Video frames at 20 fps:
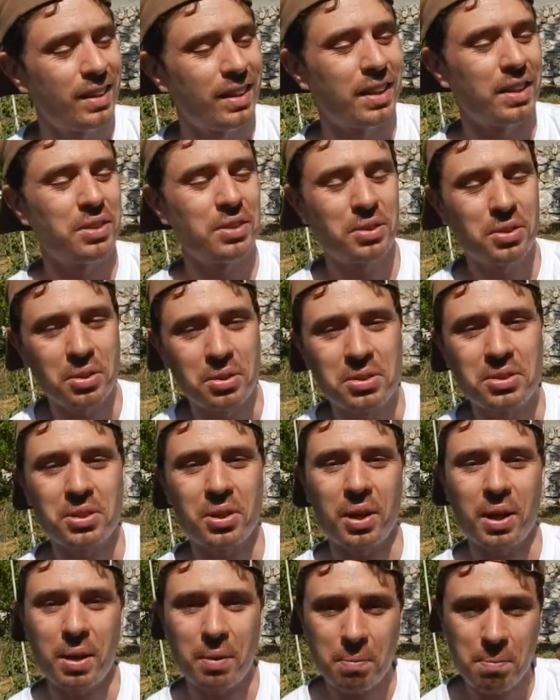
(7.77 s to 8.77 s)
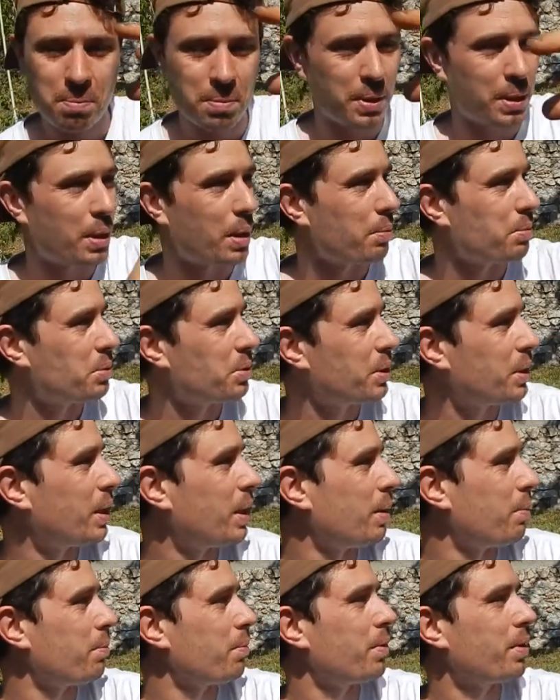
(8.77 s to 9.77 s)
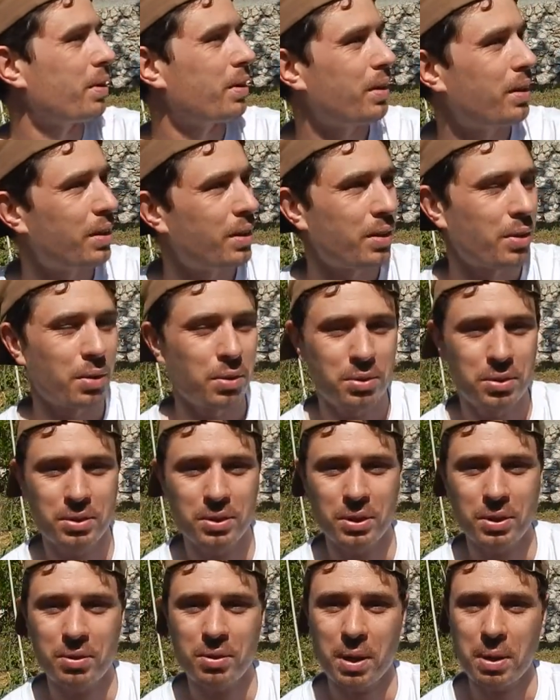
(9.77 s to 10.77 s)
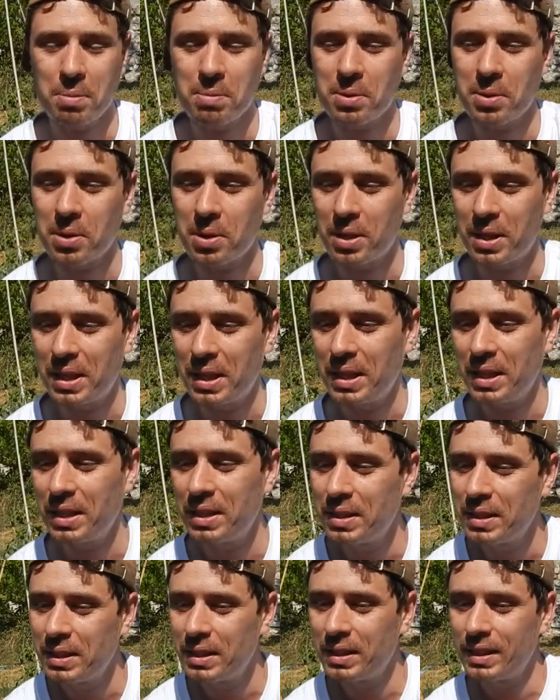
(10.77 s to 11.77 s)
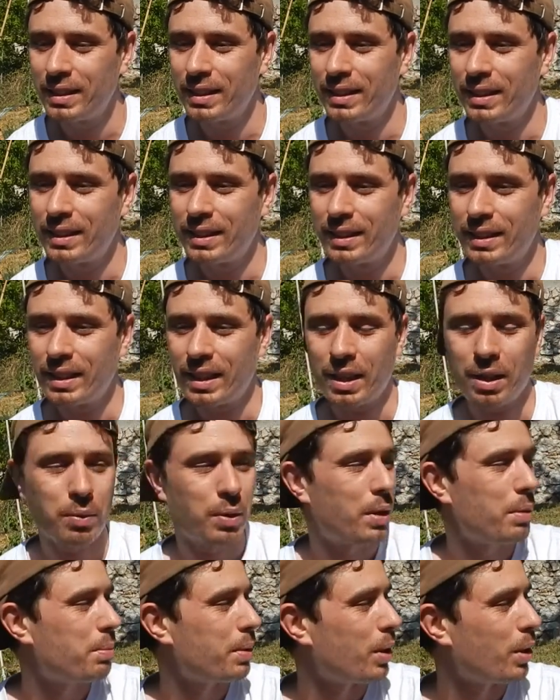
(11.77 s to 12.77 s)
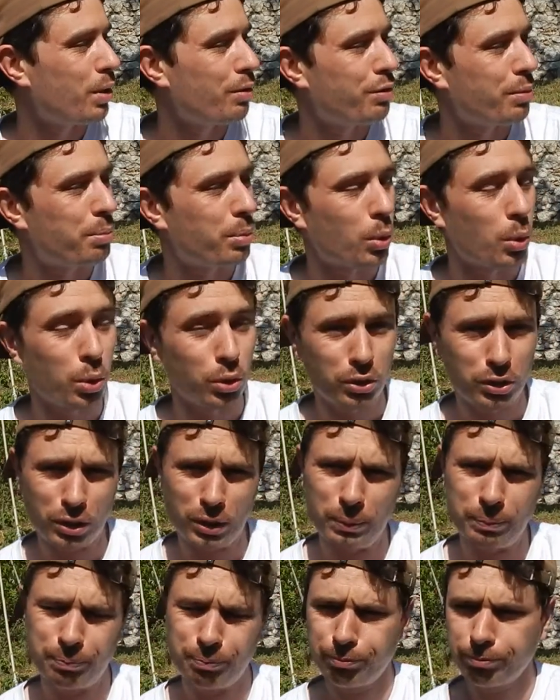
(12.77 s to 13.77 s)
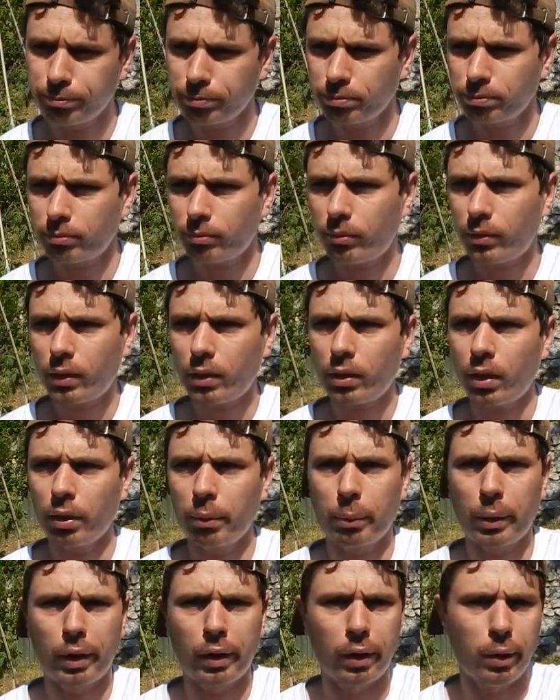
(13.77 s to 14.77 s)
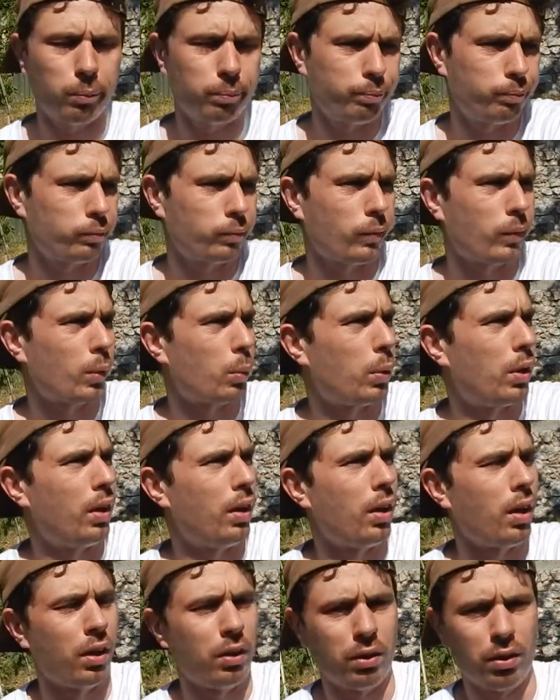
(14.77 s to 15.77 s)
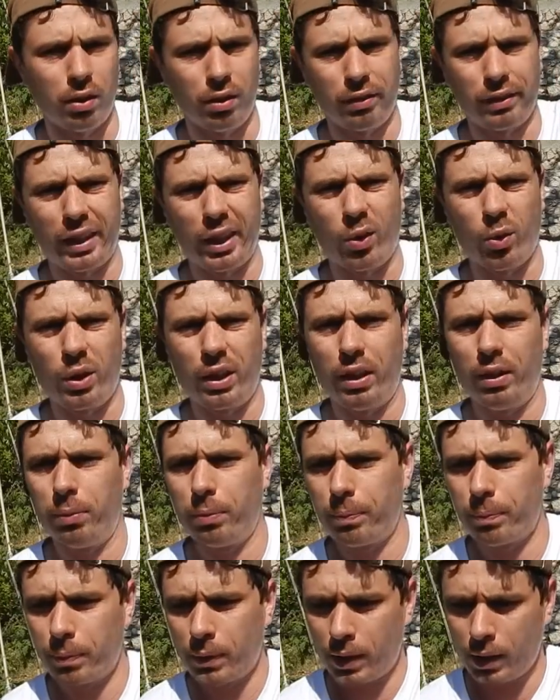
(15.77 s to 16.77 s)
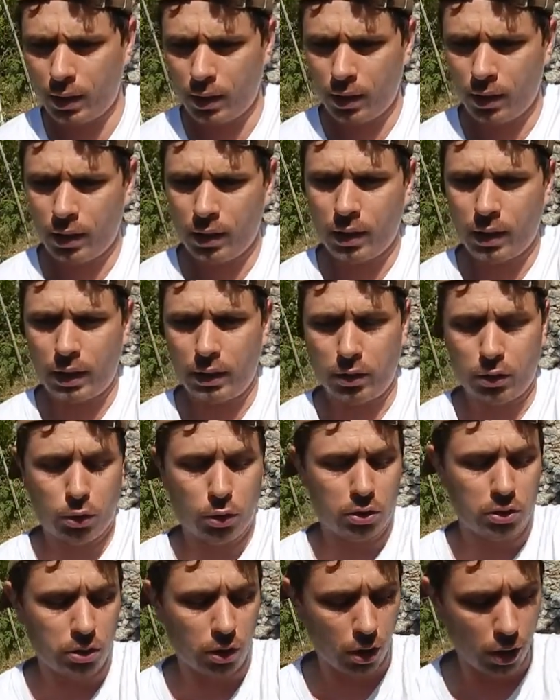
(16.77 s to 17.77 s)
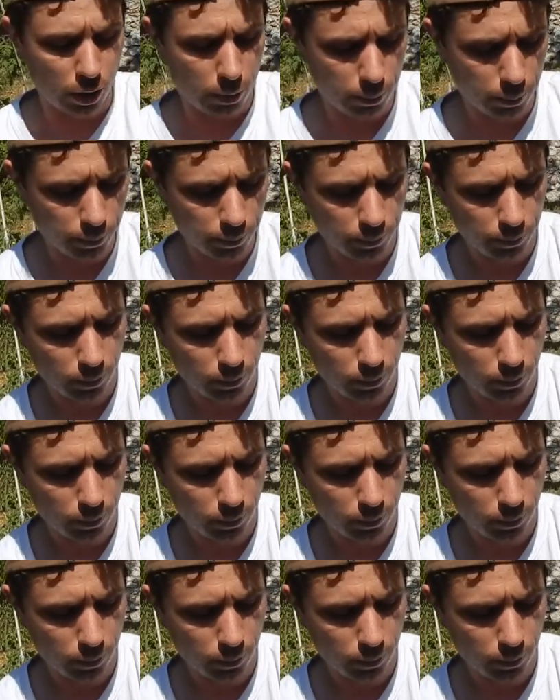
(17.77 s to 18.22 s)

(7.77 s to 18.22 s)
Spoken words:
Had a good time. Big up to Kim, hosting a great party. I went a bit overboard, but when in London, get on it. Had a good time.